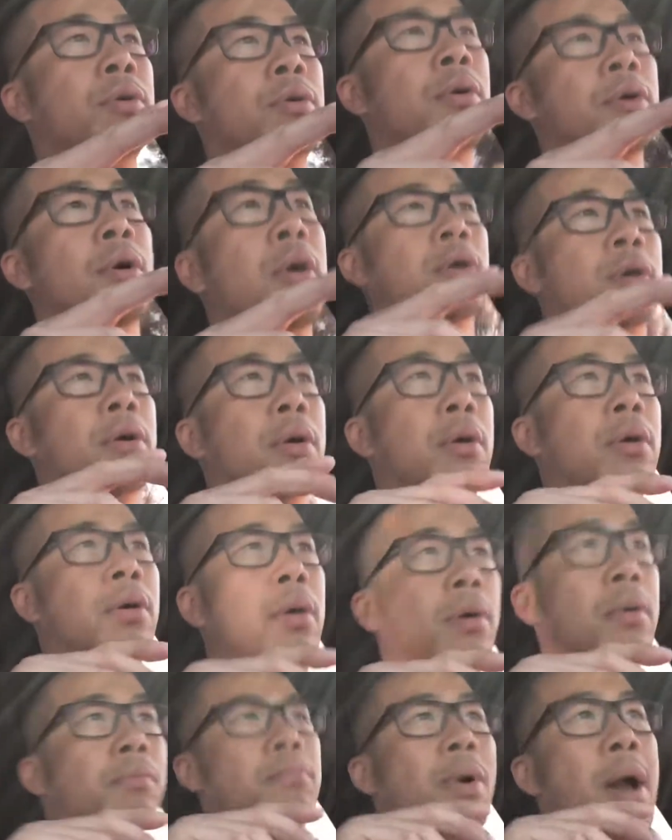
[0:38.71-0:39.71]

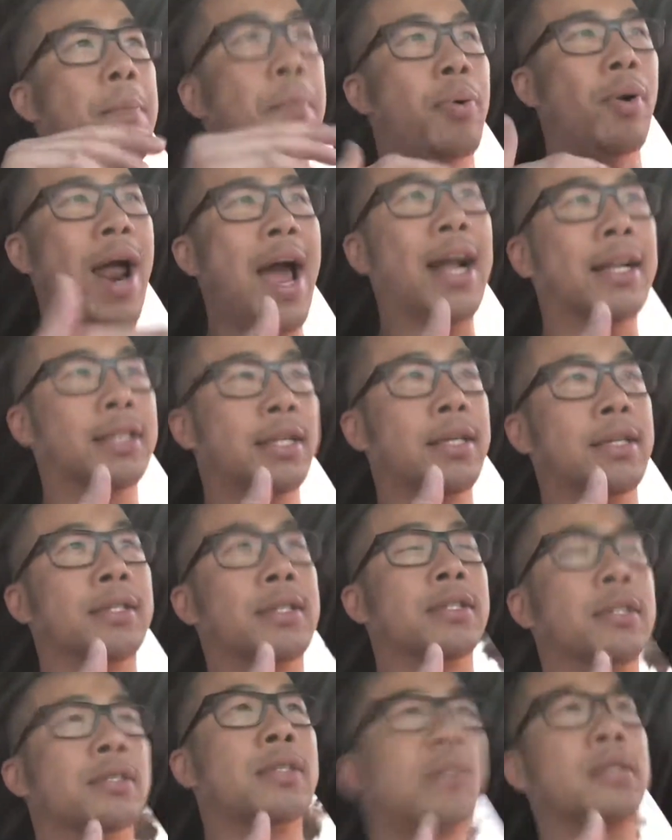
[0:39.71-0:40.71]
my
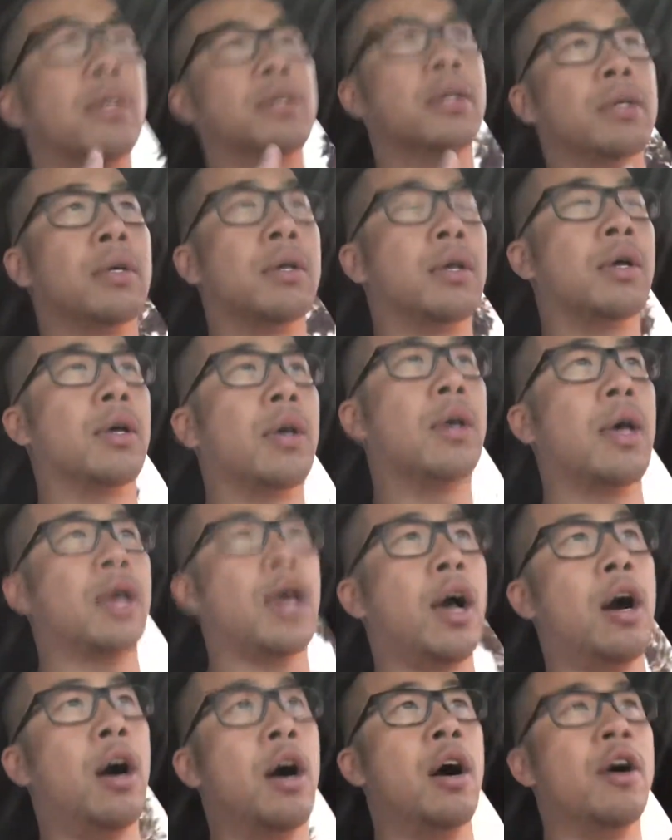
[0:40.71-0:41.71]
practice
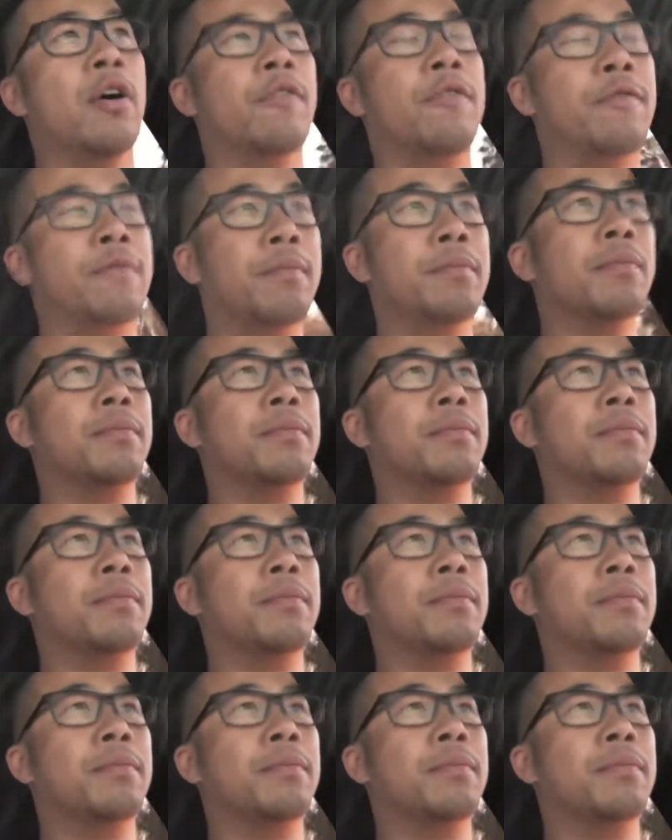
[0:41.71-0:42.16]
of